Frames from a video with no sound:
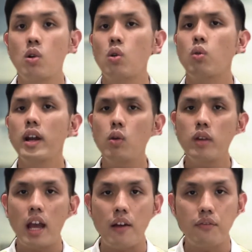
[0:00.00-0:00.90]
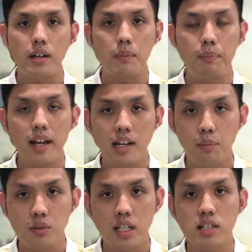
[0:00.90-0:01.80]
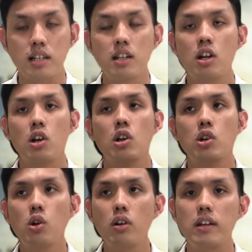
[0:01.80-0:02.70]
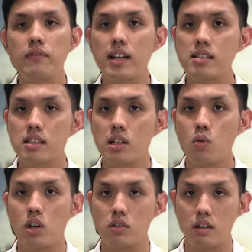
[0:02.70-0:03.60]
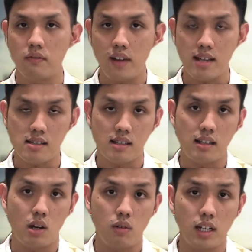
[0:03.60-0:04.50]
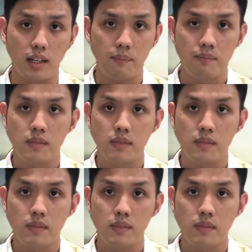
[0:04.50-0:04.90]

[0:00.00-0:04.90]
When we have a bad reputation, no investor want to invest in our league.